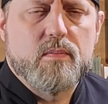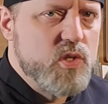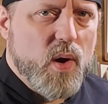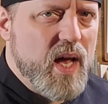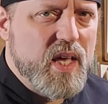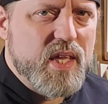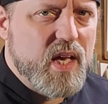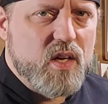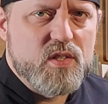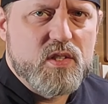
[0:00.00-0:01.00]
So
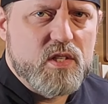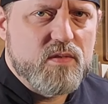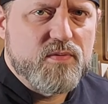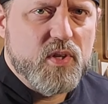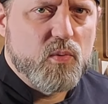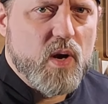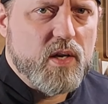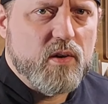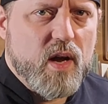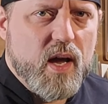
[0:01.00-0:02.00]
anything else doesn't feel right
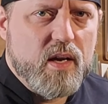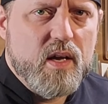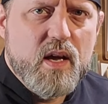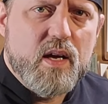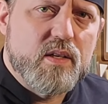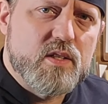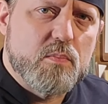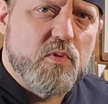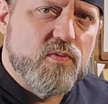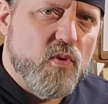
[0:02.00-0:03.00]
in your hand and
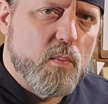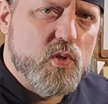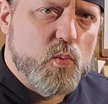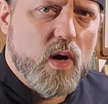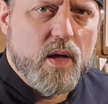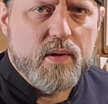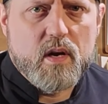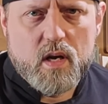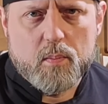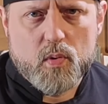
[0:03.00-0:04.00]
doesn't perform as well on the
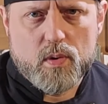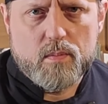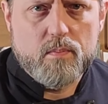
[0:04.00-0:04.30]
cutting board.